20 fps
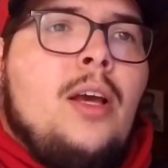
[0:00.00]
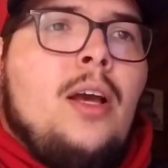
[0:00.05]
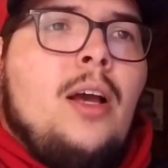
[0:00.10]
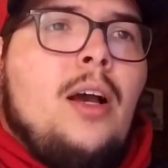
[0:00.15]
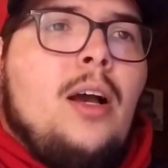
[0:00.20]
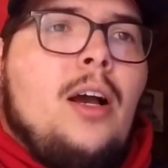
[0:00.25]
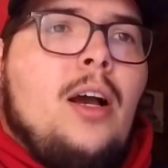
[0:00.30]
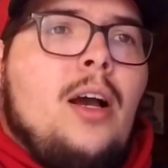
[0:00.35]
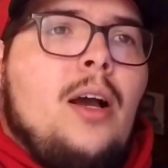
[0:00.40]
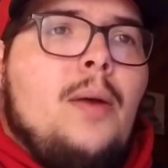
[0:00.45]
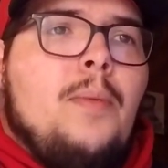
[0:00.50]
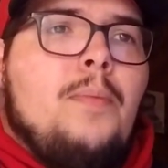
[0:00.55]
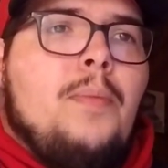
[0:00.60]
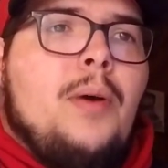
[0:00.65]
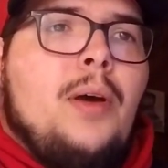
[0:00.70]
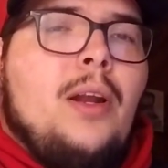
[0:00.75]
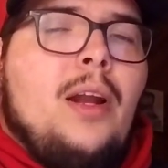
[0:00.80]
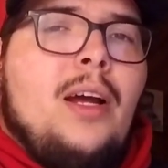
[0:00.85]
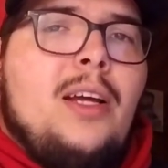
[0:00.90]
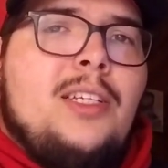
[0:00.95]

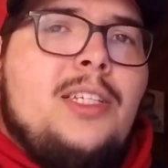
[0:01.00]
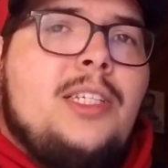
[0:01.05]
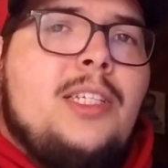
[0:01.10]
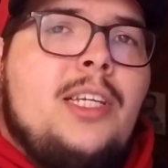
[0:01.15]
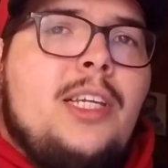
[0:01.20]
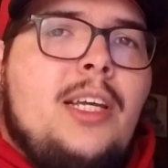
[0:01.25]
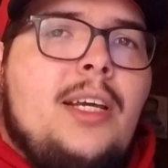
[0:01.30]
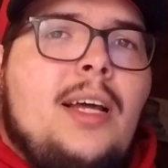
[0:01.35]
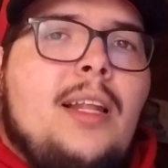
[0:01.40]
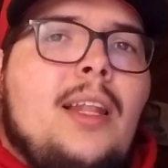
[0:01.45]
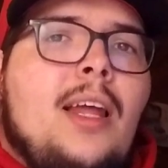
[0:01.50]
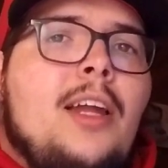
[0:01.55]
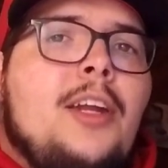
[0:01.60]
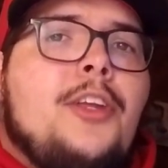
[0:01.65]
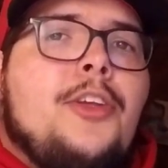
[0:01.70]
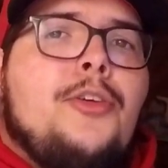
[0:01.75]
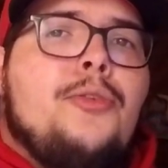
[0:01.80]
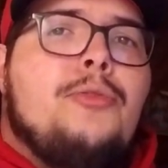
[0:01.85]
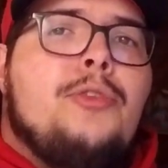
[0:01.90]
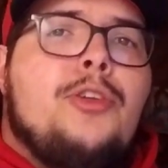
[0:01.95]
But I see a lot of
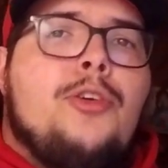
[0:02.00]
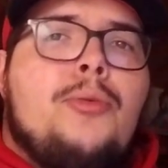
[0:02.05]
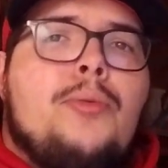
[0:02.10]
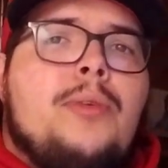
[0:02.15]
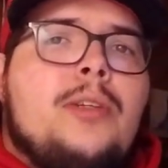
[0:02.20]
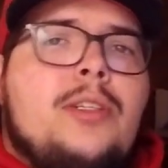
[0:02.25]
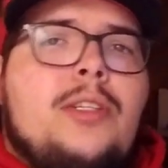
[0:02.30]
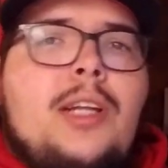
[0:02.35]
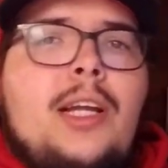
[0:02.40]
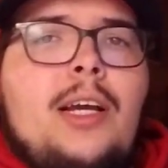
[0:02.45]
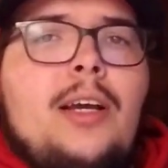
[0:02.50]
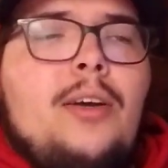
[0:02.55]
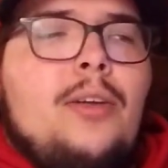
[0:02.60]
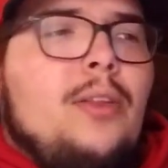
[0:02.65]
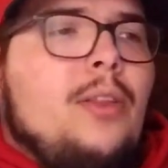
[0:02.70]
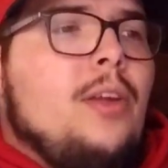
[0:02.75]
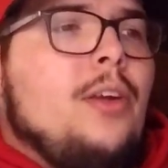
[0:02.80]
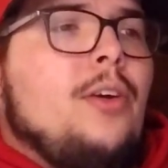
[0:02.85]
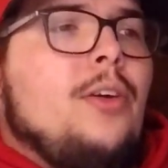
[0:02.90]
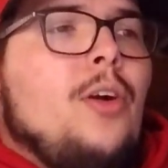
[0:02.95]
YouTubers now,
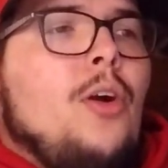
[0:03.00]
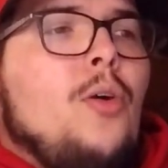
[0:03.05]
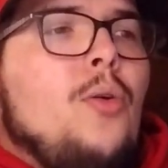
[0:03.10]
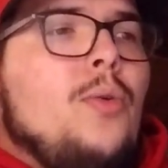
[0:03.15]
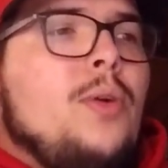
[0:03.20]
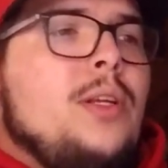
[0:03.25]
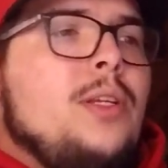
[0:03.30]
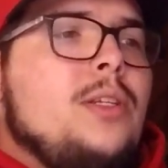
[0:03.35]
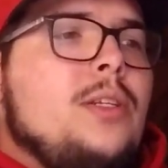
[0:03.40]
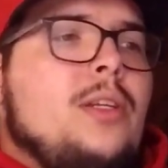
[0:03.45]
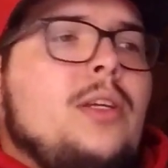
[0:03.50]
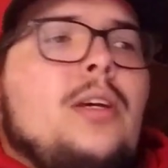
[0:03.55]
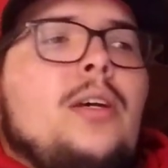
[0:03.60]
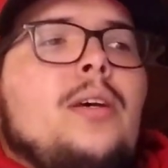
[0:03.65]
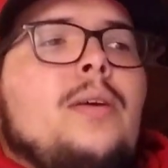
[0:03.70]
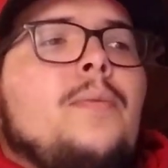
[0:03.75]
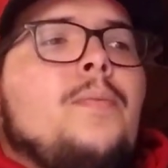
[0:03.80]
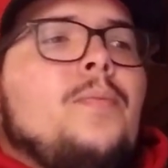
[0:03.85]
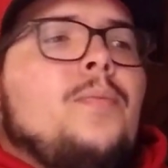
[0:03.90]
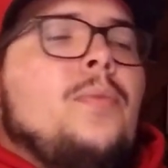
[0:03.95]
they're always,
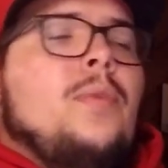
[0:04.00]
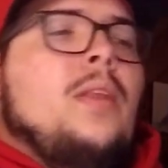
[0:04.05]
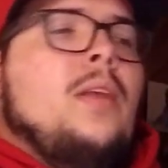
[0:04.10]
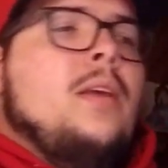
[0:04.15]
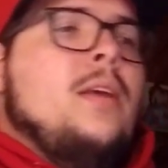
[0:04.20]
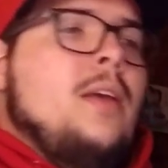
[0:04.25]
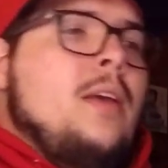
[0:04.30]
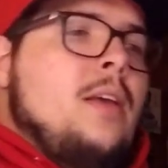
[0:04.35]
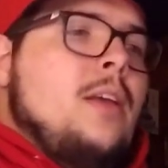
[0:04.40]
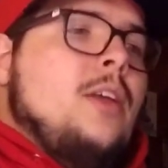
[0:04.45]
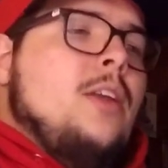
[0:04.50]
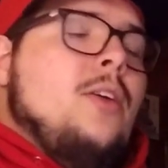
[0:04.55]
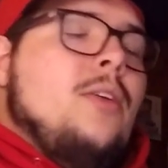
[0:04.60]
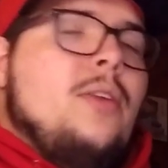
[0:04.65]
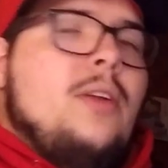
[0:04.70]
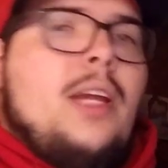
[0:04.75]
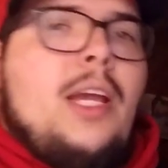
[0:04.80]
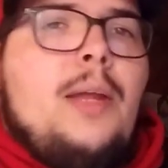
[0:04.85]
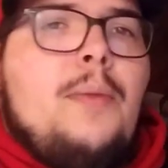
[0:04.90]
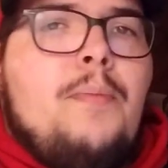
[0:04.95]
they're
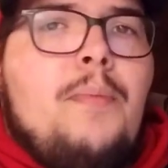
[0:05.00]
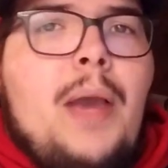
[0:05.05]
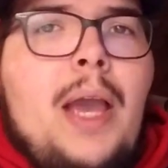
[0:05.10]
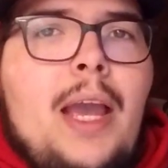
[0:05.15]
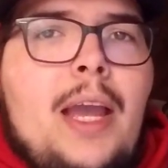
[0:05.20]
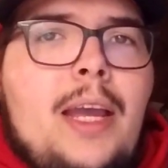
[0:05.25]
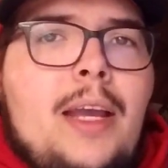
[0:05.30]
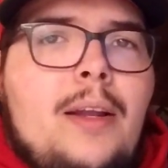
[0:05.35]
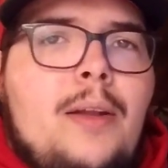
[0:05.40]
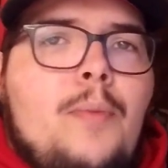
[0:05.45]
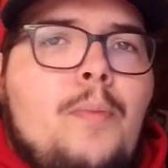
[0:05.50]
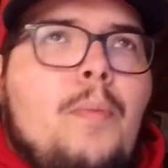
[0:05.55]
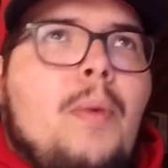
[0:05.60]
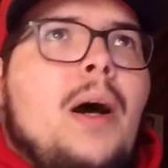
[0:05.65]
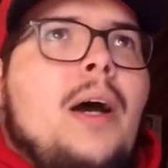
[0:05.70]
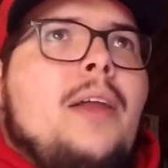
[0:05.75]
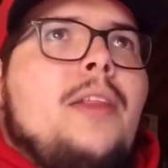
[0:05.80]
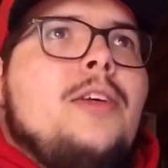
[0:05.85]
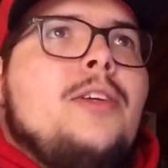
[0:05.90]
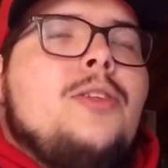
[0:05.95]
getting paid
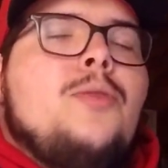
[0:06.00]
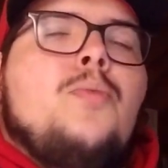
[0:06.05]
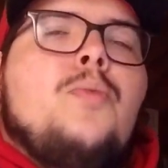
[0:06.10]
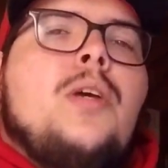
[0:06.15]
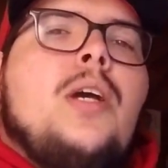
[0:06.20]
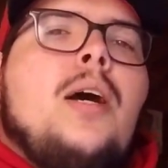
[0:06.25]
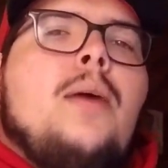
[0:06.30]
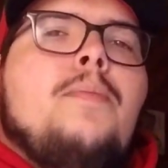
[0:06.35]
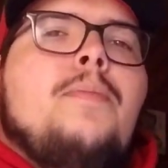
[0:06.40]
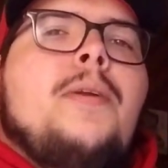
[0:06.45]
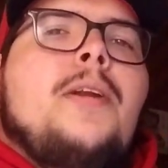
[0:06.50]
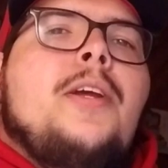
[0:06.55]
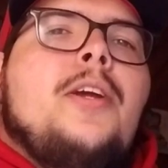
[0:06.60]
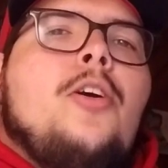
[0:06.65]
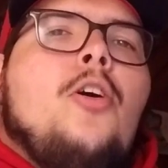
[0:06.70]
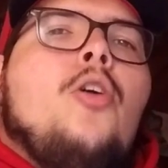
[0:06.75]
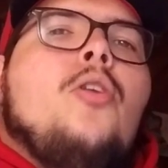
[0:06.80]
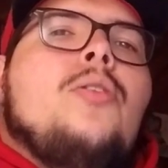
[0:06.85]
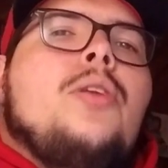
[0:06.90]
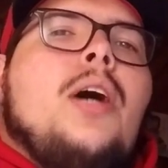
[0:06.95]
by this company
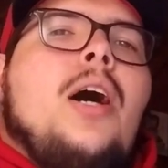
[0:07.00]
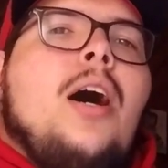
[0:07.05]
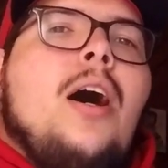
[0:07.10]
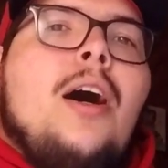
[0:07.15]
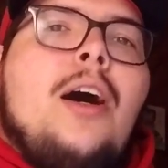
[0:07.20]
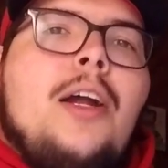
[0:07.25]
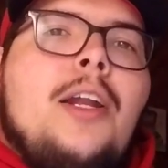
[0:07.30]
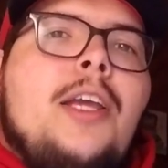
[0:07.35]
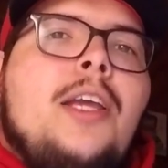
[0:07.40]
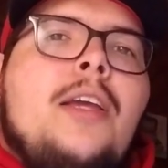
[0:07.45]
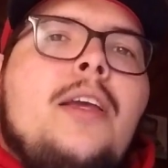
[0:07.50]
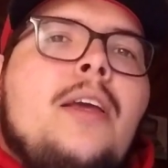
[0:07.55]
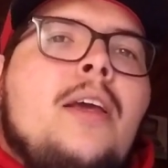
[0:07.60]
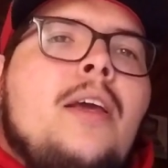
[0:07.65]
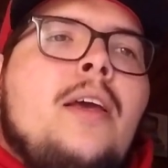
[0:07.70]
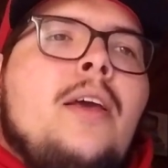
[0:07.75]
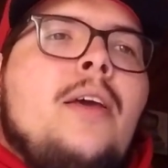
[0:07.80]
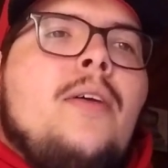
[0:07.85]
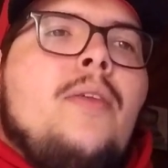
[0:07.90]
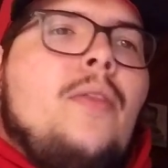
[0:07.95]
called Honey
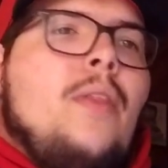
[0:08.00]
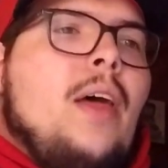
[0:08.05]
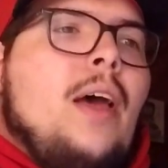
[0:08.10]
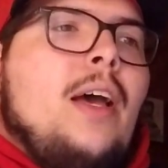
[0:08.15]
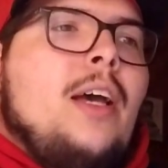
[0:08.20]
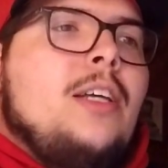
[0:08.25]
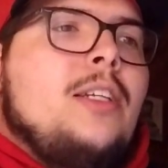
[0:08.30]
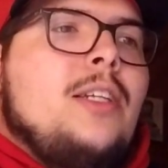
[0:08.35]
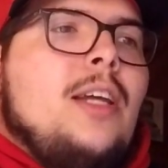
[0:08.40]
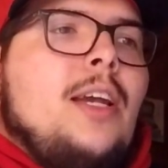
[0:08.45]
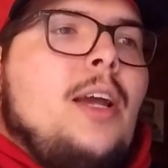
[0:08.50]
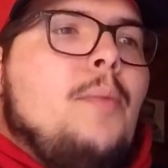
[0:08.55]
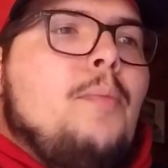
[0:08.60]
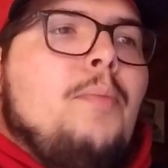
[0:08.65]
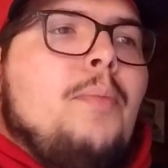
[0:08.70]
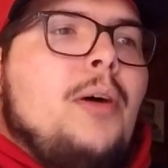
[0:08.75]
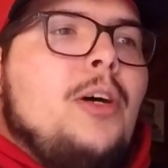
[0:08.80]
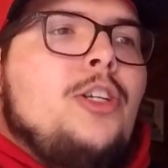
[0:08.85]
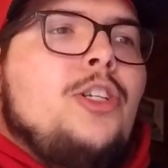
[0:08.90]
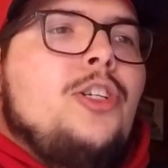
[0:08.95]
that has like a
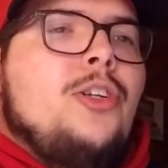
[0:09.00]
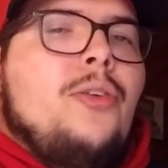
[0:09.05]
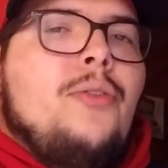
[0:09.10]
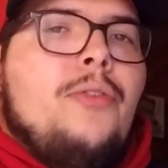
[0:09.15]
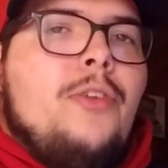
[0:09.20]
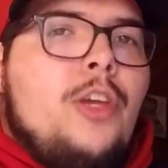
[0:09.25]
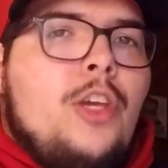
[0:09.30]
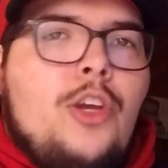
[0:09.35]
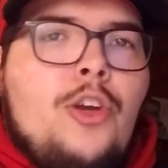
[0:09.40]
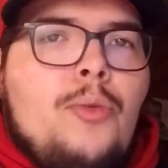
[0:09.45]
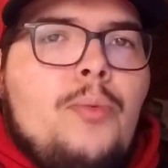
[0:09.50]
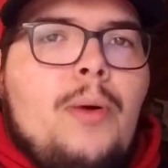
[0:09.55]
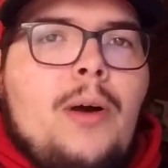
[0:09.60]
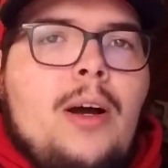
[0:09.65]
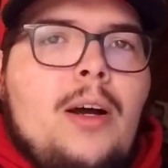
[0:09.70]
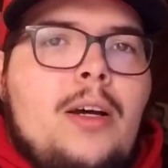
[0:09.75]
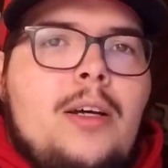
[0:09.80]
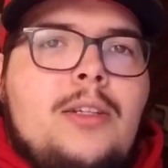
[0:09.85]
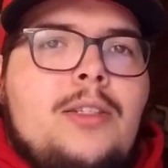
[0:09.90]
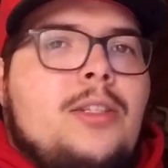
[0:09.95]
bunch of
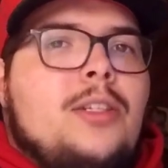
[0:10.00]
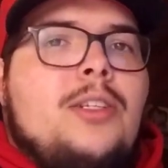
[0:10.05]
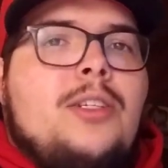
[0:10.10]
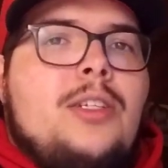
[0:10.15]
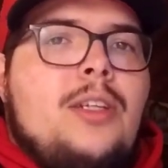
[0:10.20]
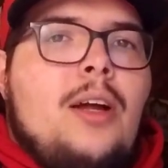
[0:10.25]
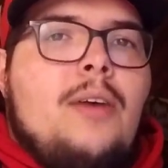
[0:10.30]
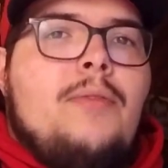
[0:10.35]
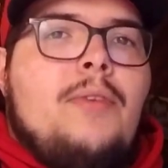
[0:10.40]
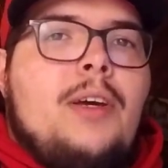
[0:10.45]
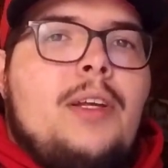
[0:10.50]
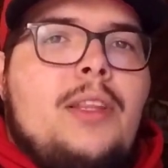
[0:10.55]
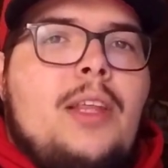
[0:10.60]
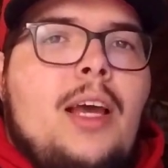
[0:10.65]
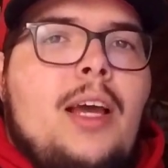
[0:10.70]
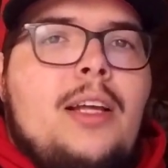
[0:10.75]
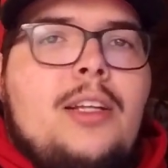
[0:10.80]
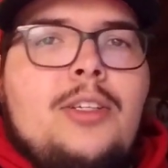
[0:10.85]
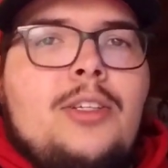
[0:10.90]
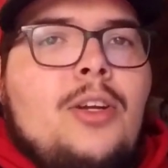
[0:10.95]
coupons and stuff like
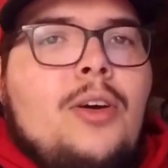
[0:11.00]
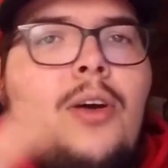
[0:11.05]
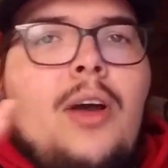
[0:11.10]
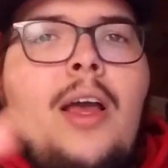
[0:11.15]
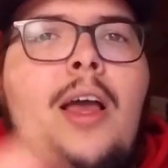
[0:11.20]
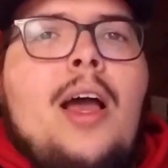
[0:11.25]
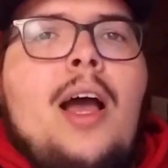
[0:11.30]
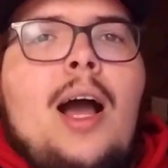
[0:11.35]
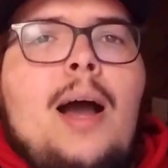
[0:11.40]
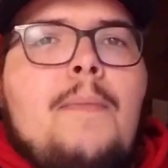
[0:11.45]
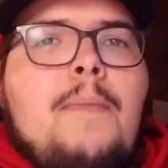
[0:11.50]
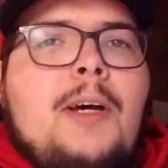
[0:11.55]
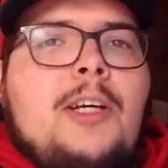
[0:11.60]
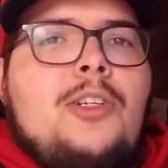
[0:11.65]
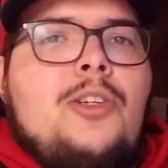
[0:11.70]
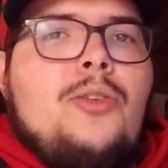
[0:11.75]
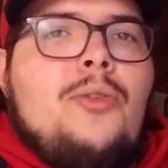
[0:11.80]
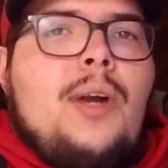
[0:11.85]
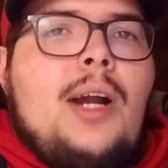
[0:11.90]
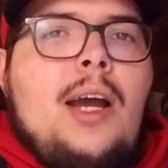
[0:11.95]
that. So I
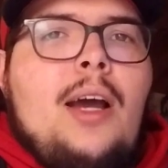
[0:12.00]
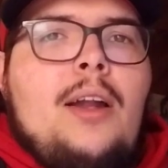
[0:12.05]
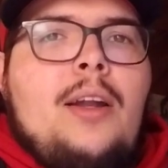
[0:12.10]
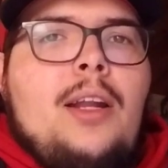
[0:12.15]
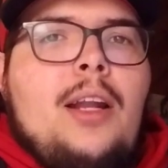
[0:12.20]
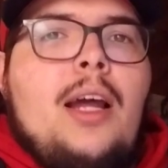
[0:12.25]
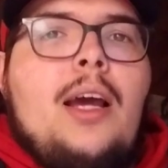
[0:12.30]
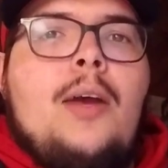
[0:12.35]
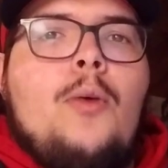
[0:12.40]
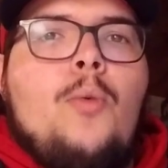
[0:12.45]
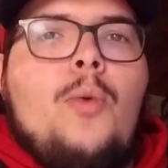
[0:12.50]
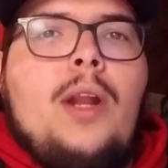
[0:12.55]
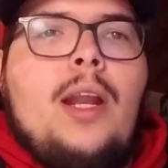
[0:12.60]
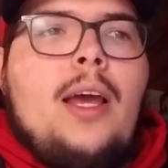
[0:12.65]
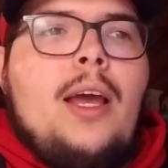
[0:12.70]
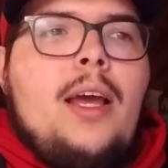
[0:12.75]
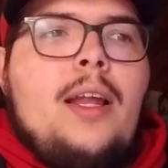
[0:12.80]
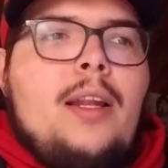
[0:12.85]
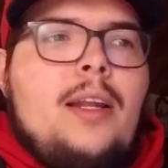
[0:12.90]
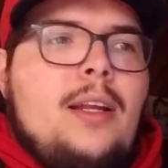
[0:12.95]
messed around and I went
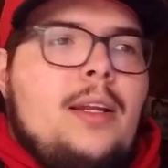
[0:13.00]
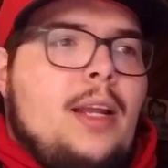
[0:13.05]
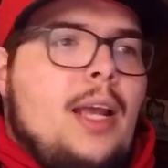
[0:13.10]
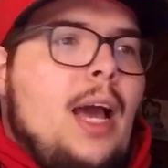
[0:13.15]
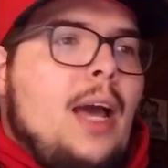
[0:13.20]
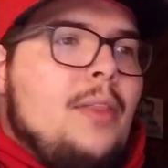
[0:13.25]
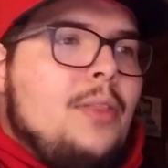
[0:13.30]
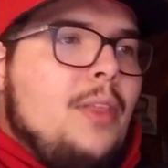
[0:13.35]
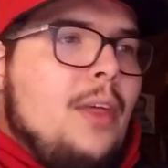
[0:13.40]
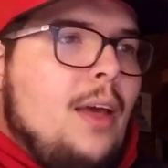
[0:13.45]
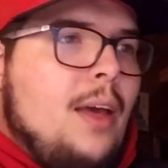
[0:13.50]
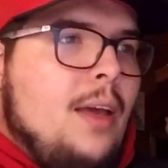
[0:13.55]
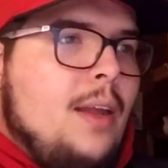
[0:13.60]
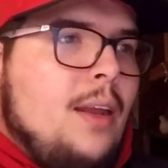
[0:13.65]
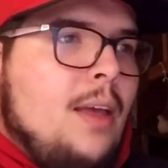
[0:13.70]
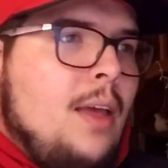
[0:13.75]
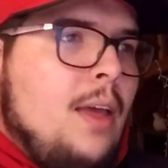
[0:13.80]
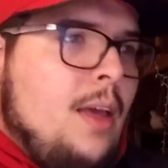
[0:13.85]
ahead and got that.